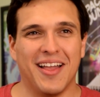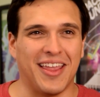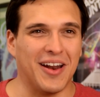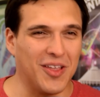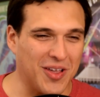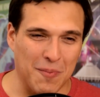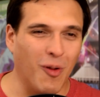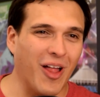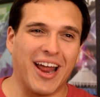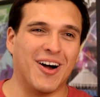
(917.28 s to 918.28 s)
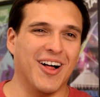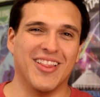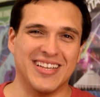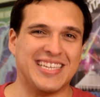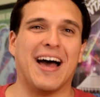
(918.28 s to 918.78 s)
can plan all of
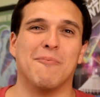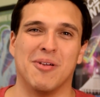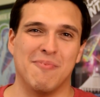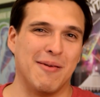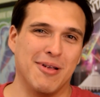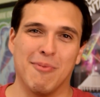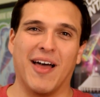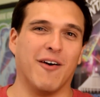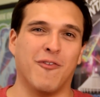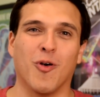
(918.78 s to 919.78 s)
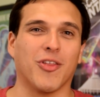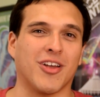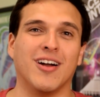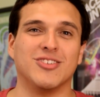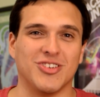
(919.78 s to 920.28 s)
this out, but maybe by the fourth
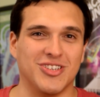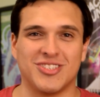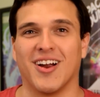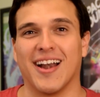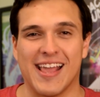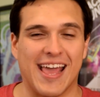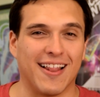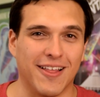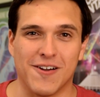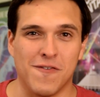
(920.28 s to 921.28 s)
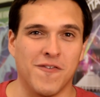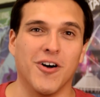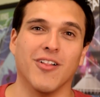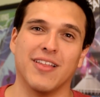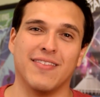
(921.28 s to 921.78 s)
country you're starting to get a little
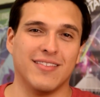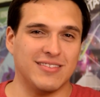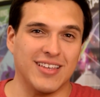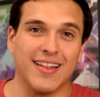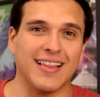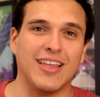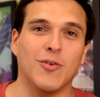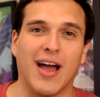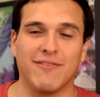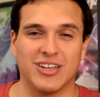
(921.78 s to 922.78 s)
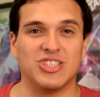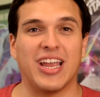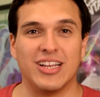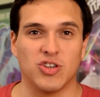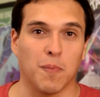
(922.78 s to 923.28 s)
full and suddenly you have to
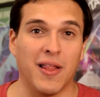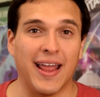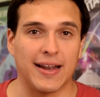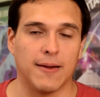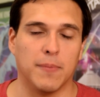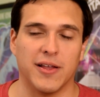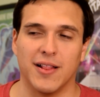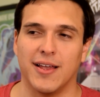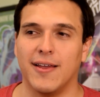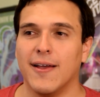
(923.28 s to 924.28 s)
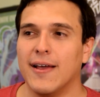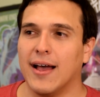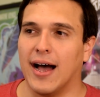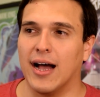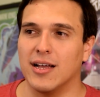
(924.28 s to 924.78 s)
change your plan completely.
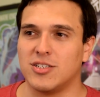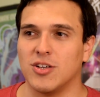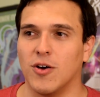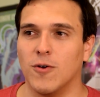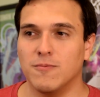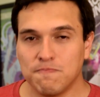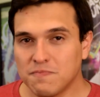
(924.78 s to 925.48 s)
So